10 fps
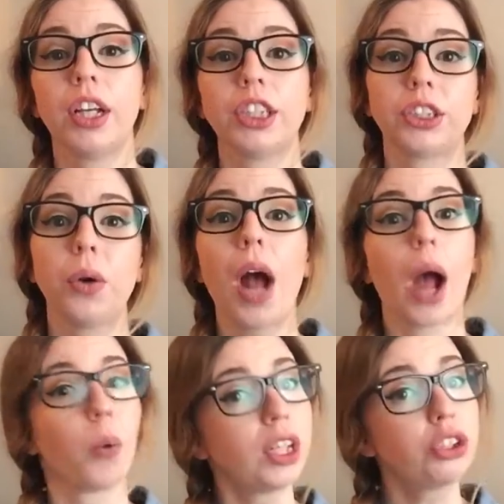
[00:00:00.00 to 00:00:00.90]
So
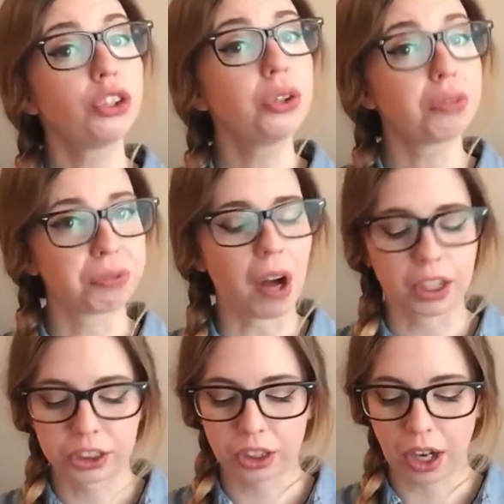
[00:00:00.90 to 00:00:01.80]
I wanted to do a
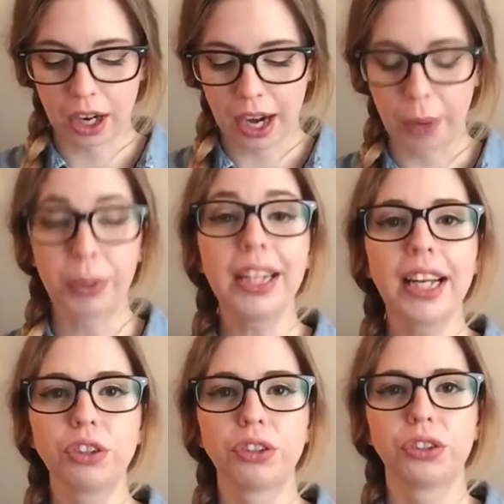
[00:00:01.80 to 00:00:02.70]
fox. I really
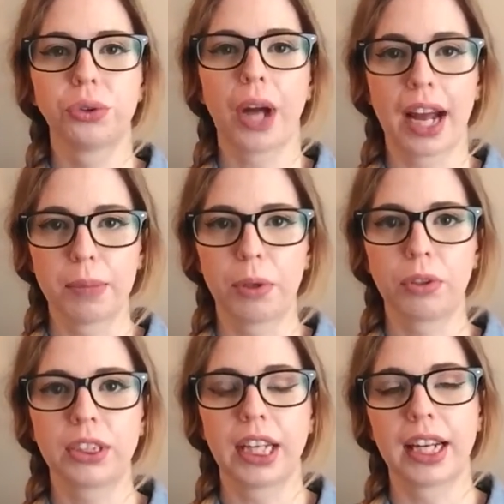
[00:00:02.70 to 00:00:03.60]
like to do animals,